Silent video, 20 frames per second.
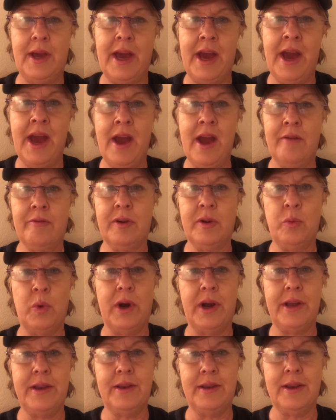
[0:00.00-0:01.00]
Hey
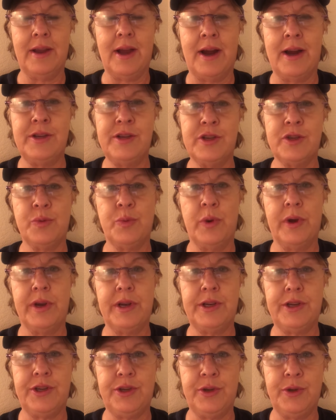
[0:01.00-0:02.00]
everyone, I just
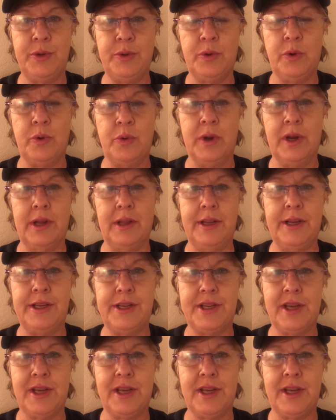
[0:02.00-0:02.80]
wanted to quickly